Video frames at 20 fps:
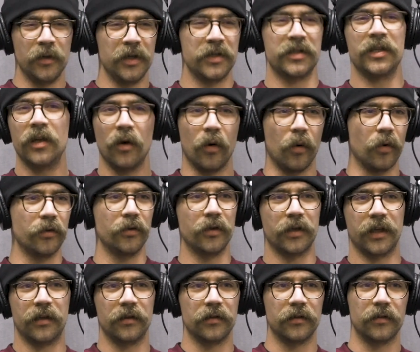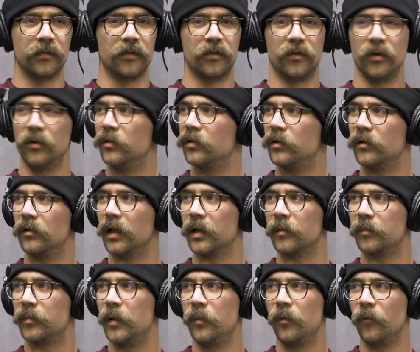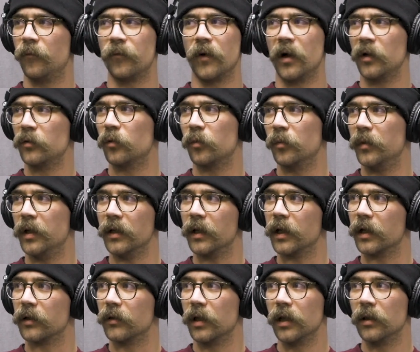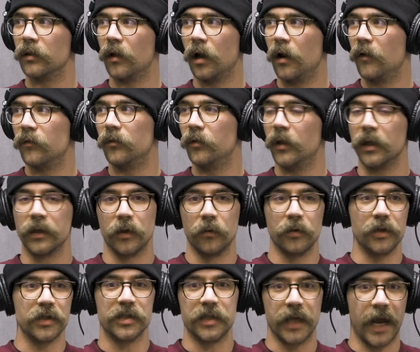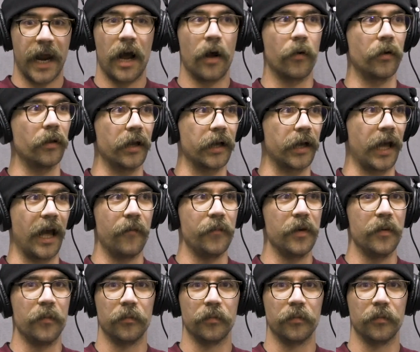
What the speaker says: reason the older dude, like people fucked with me. Like they loved, like they were just down to like have me.